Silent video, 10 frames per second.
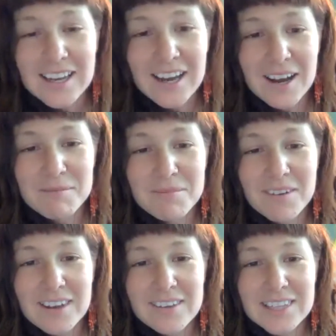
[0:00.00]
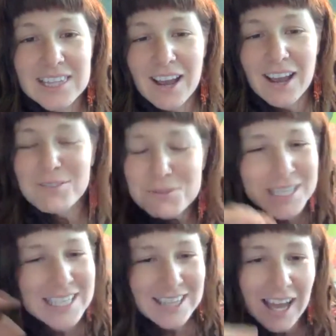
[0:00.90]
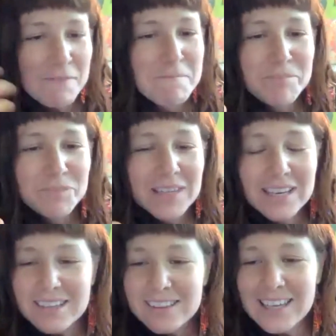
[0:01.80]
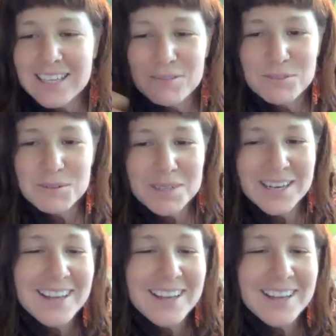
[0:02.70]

Um, I was reading that like it would be